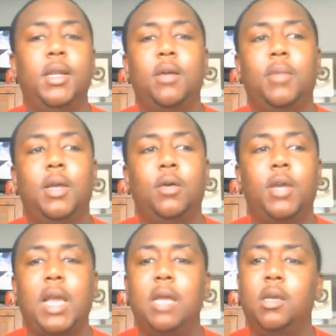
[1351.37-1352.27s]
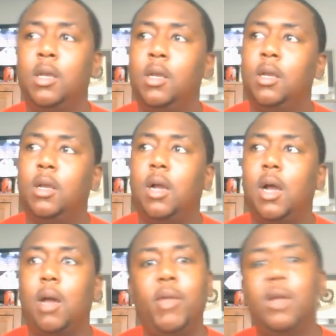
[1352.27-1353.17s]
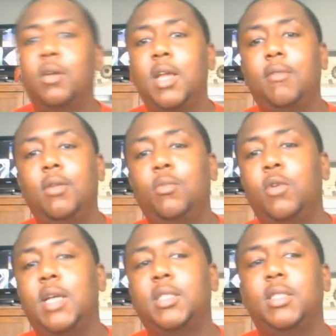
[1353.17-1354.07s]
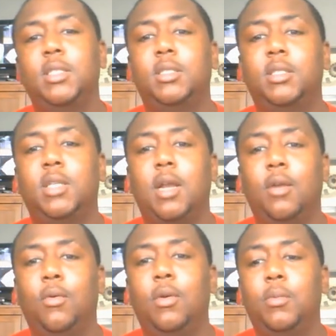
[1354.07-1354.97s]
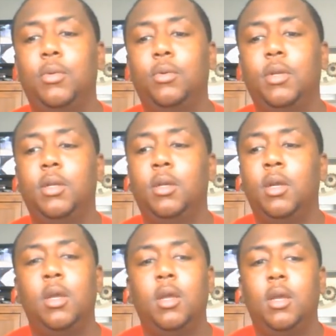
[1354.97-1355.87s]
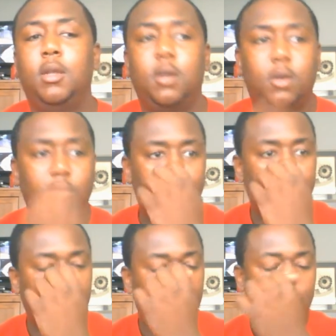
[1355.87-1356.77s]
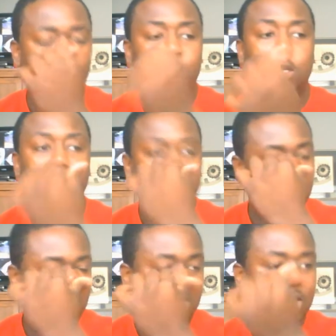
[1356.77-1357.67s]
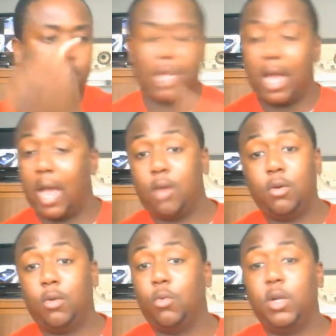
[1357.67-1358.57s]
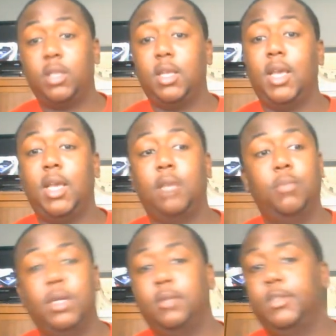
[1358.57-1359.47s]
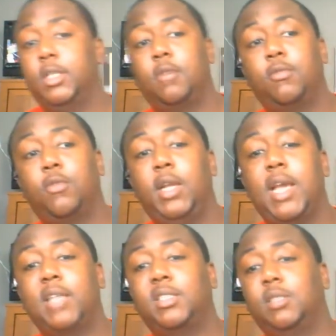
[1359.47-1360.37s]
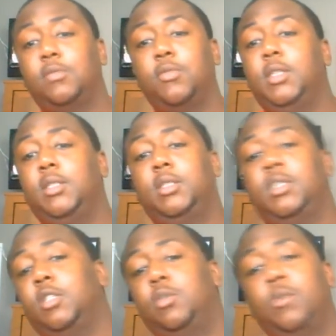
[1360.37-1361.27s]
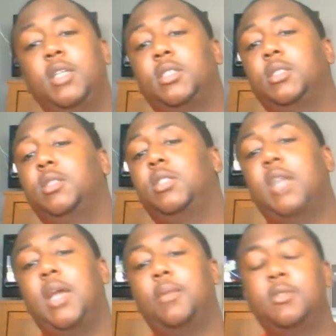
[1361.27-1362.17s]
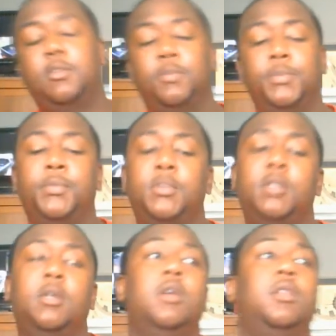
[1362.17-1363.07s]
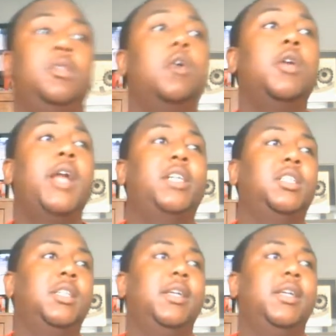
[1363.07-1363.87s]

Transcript: I'm like, okay, I'm not gonna have any more accidents. I know what I'm doing. You know, of course, those were just I don't know what the heck, but you know, freak accident, freak situations, shit happens. Third accident.